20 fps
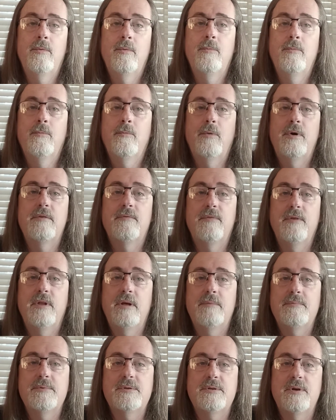wonderful
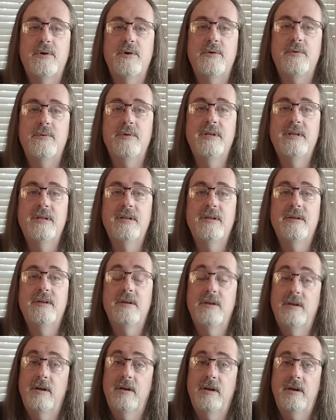episode
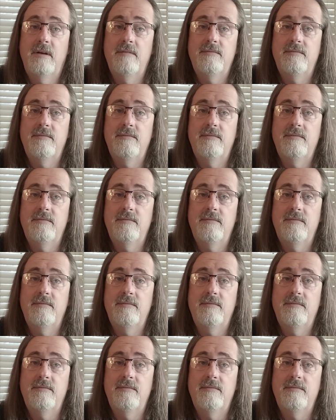of